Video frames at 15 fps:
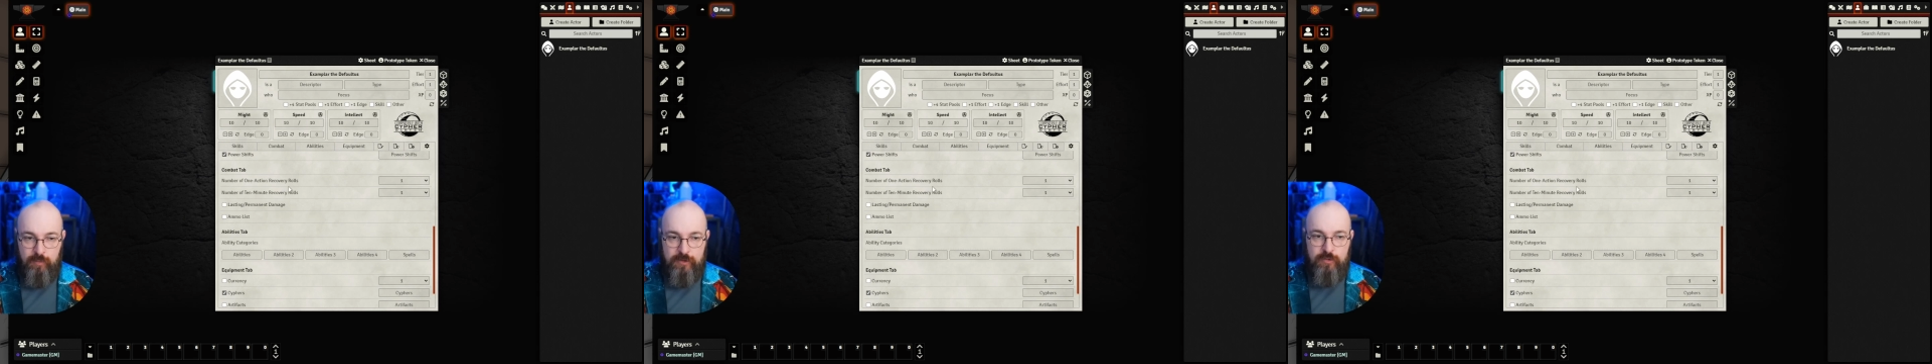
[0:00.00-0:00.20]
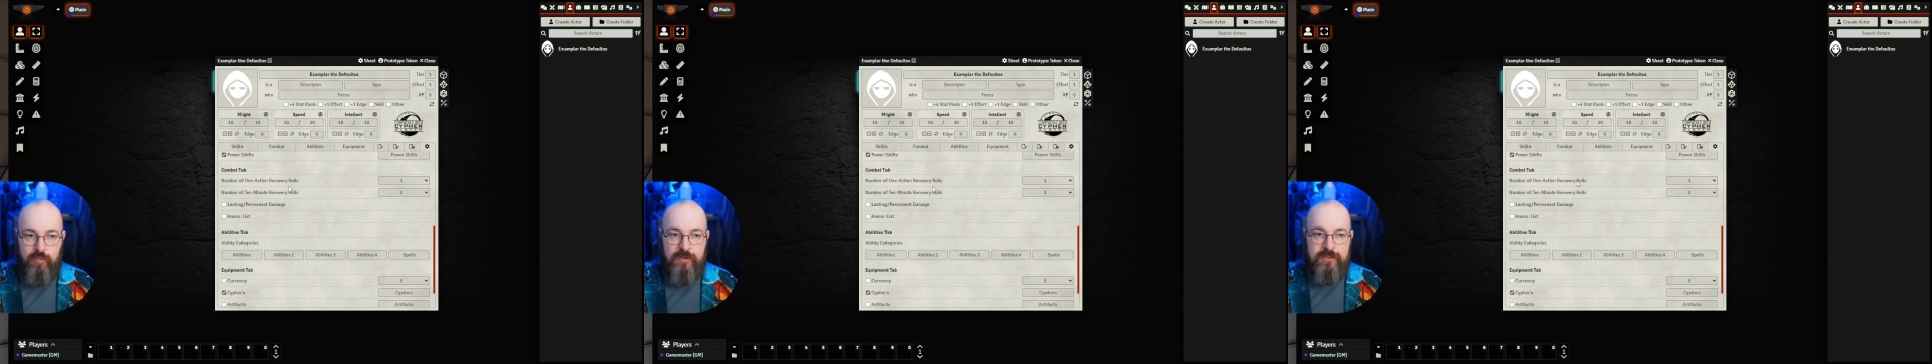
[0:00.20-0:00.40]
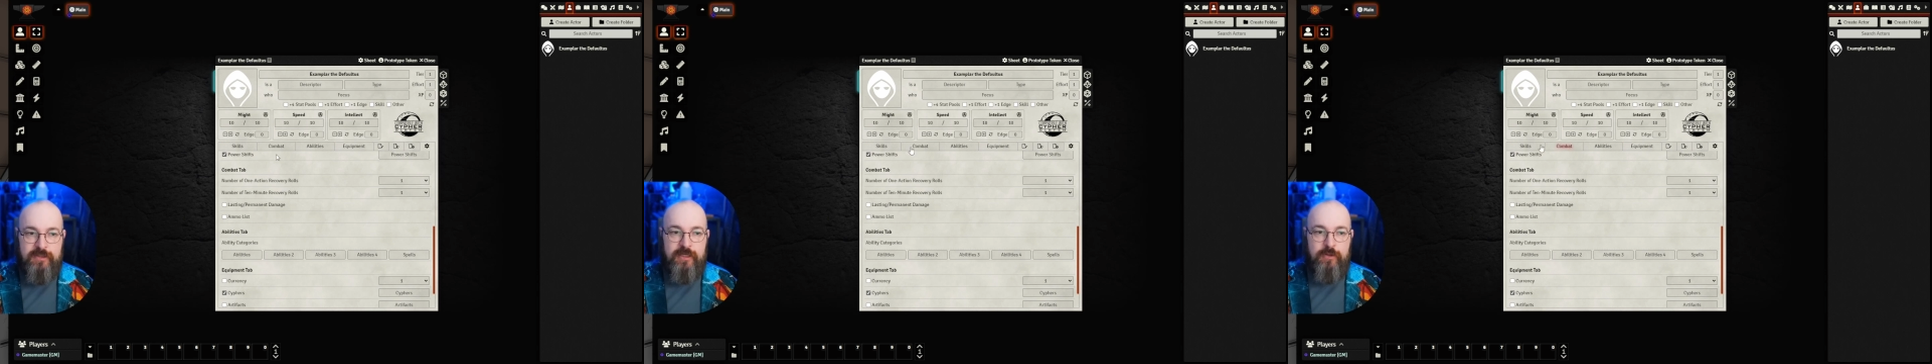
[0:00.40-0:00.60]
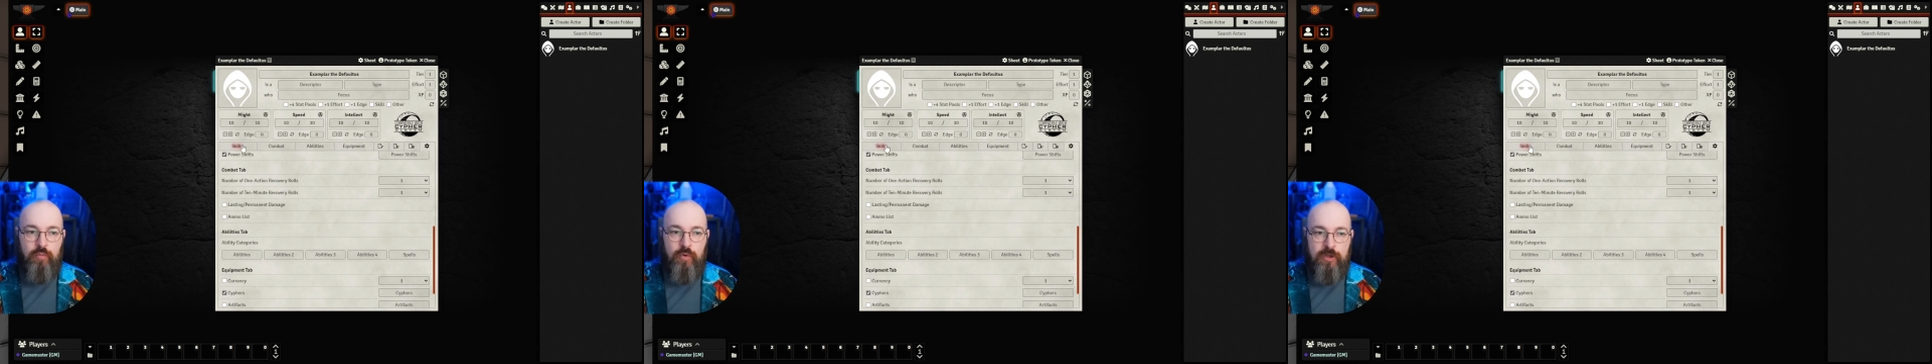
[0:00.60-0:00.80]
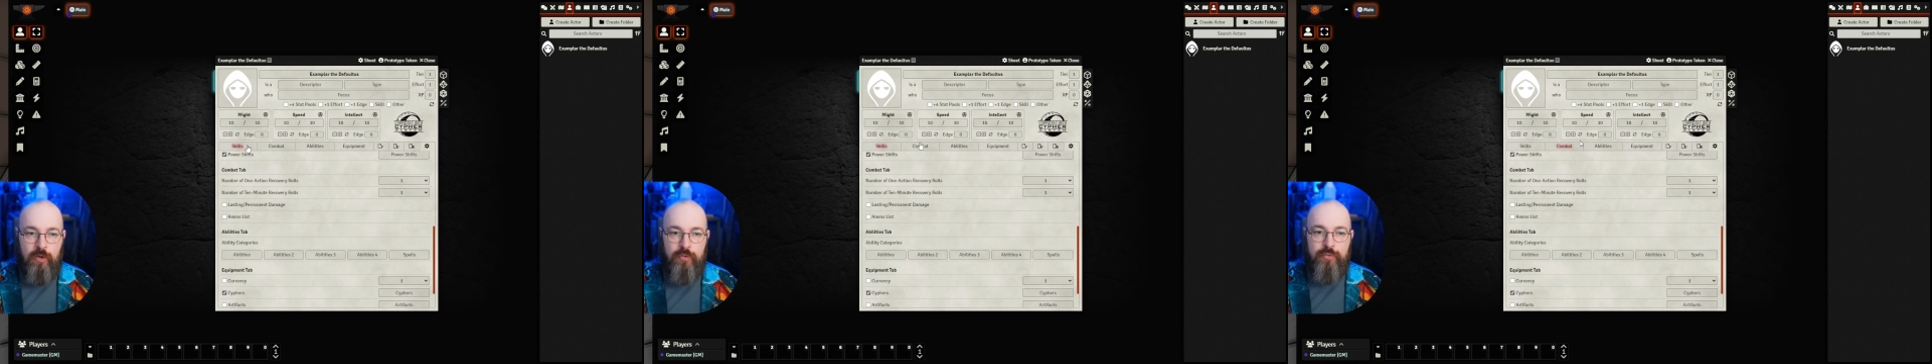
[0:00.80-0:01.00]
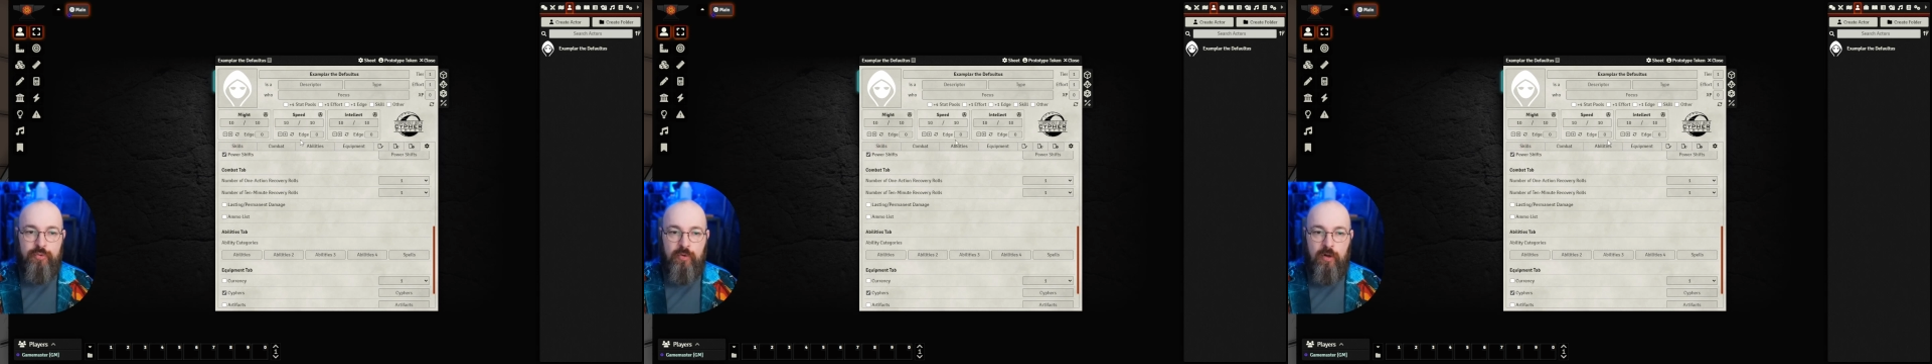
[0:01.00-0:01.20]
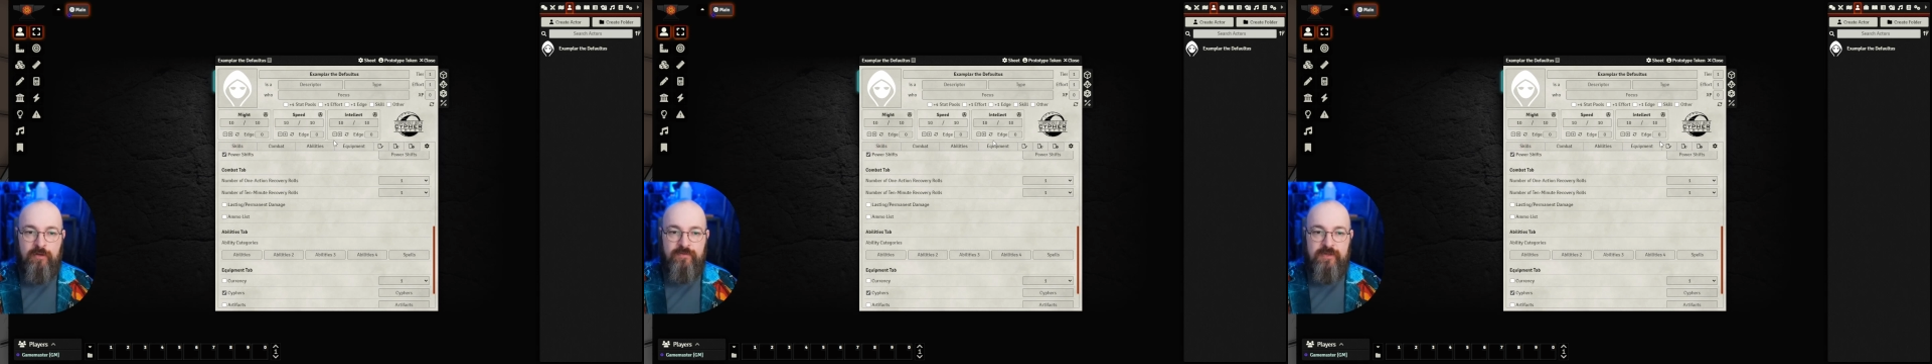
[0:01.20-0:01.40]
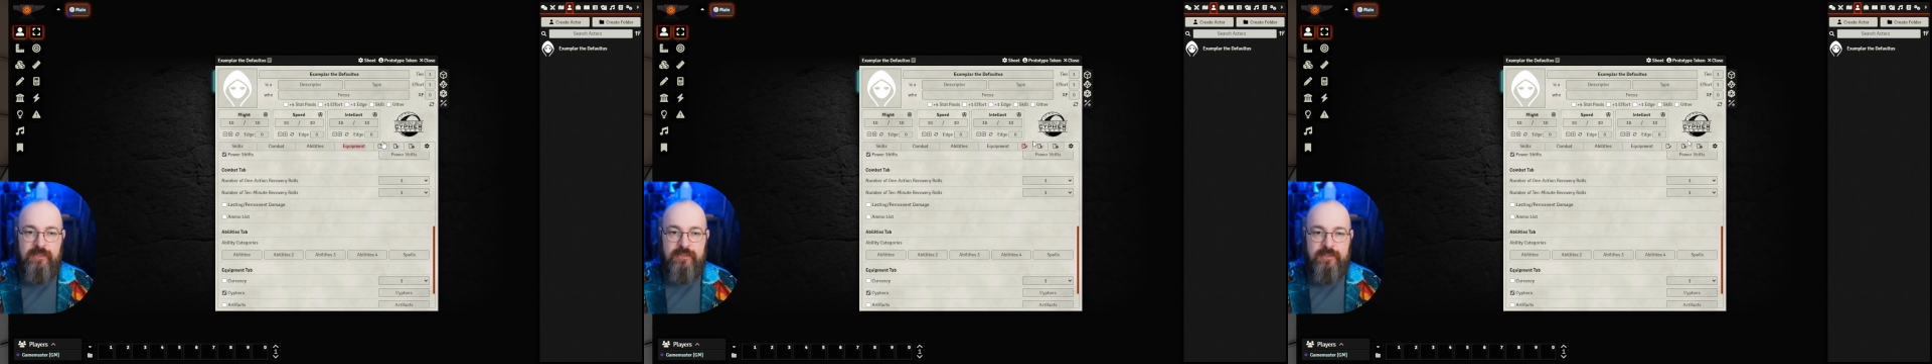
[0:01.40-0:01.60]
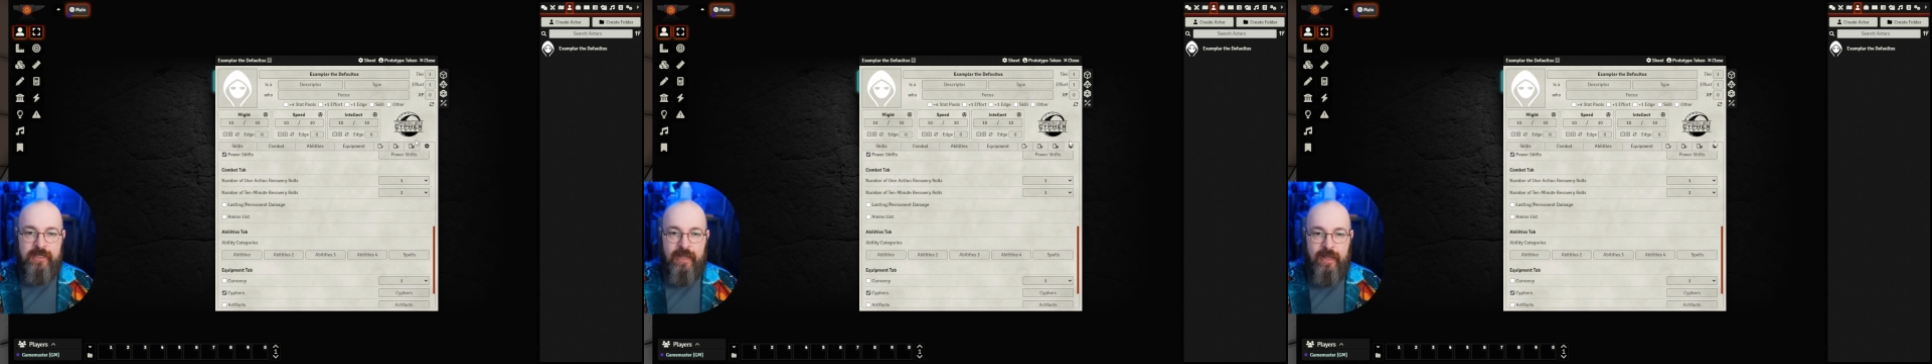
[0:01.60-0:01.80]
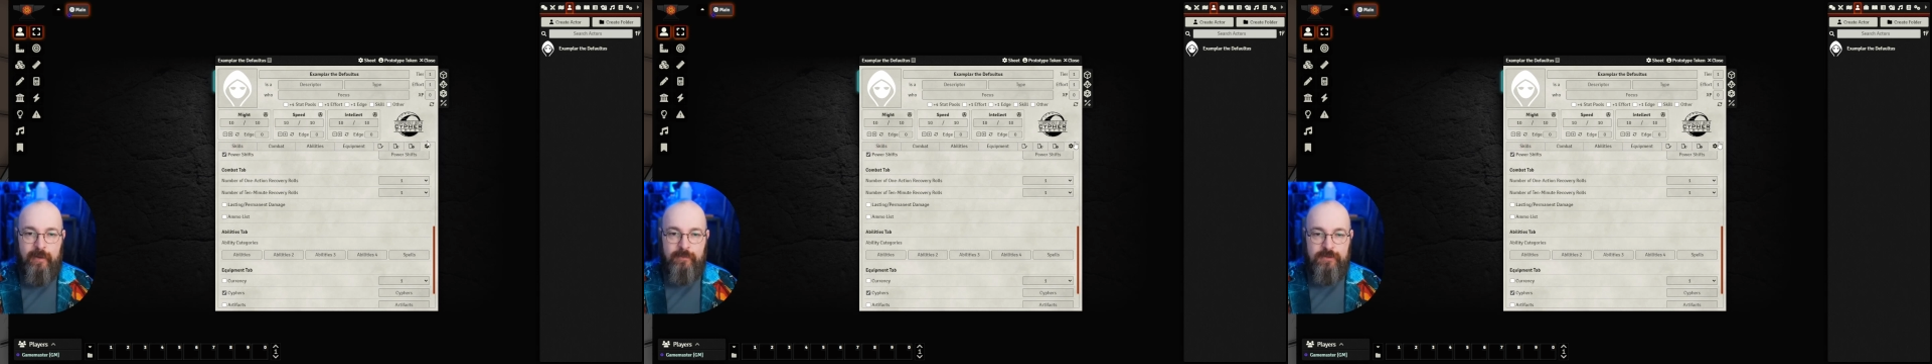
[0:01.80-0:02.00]
which once again, we'll go through all of these
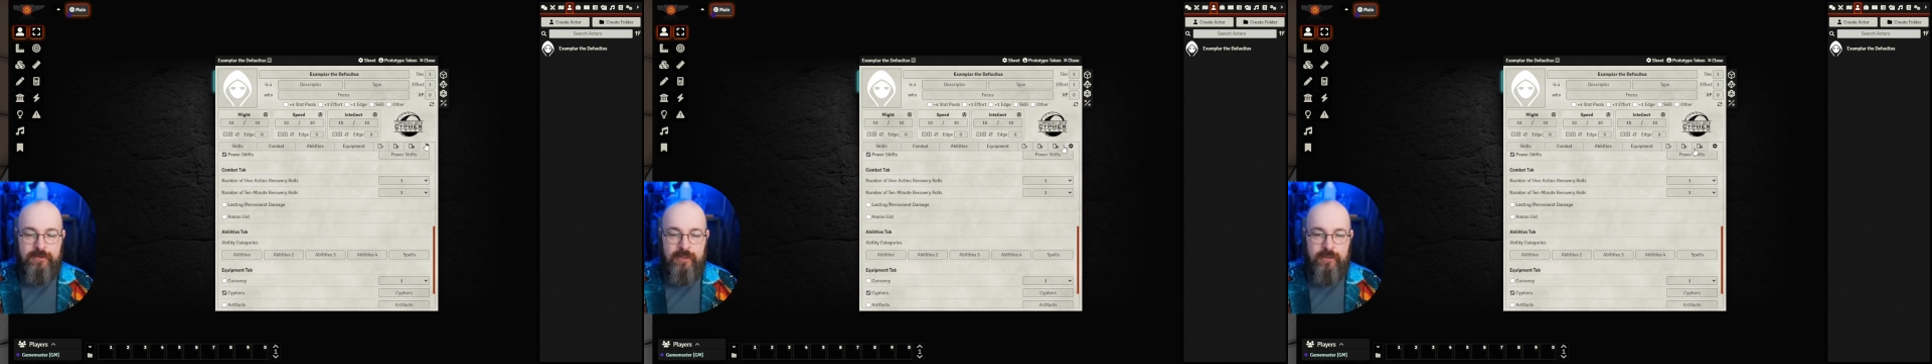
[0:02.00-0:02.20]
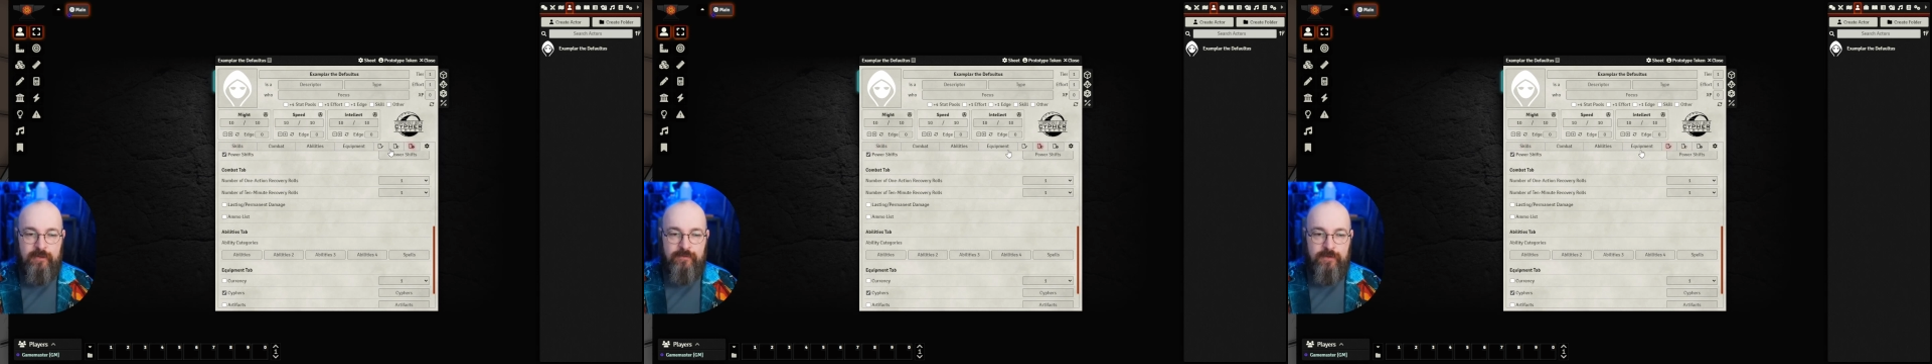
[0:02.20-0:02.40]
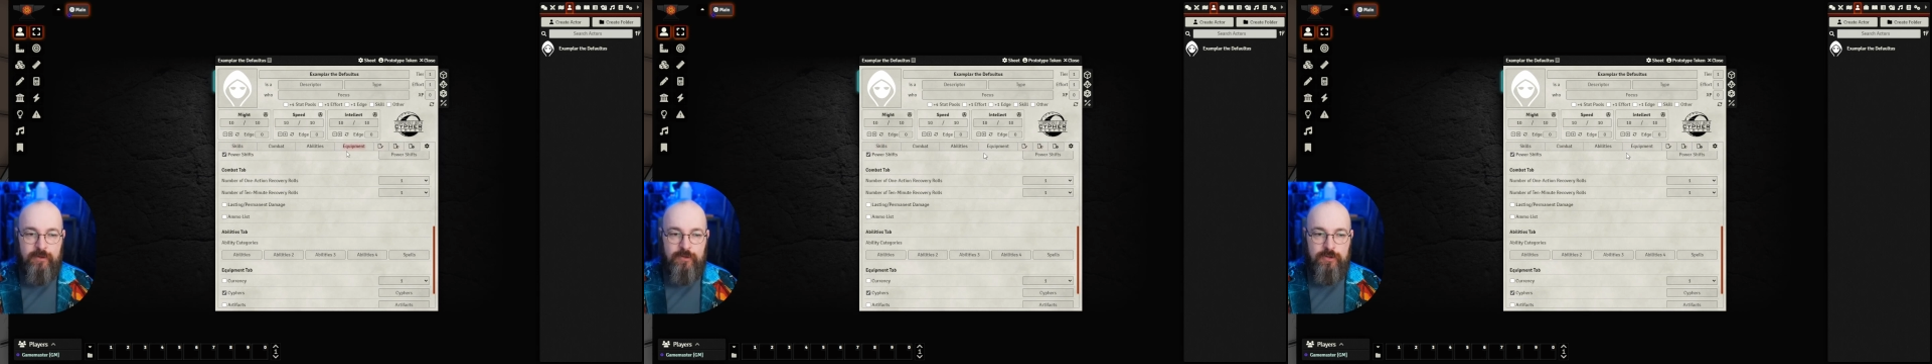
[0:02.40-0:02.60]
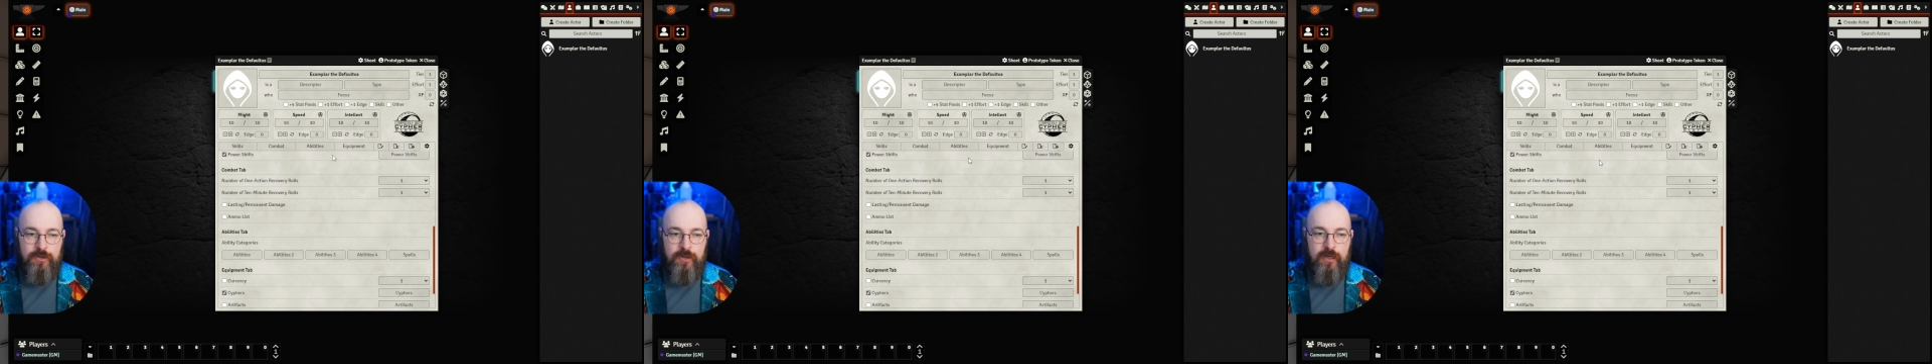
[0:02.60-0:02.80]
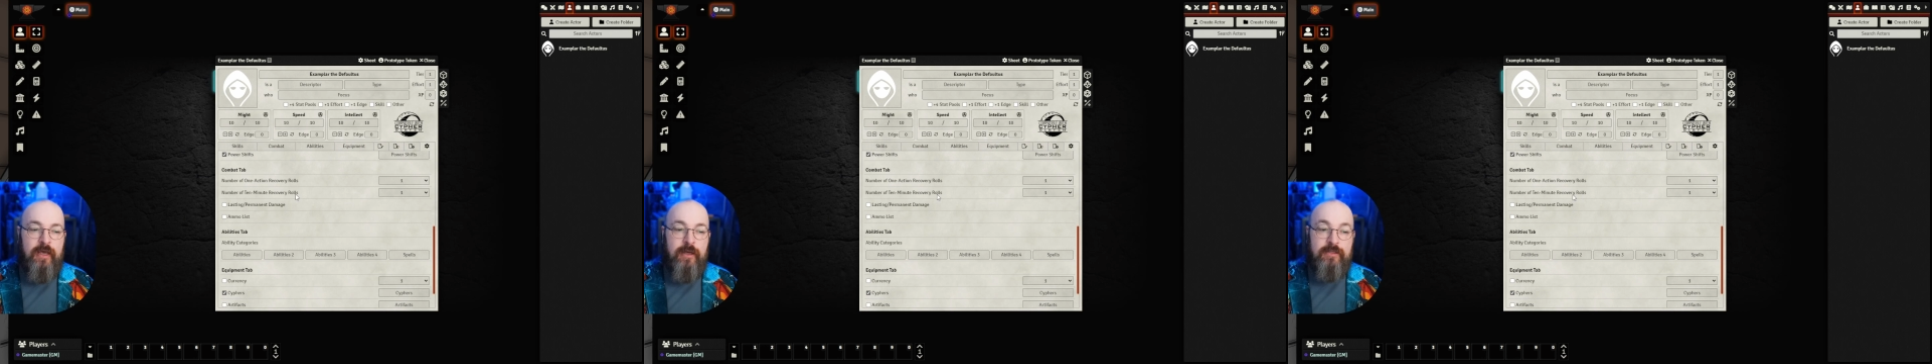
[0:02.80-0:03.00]
tabs in the future.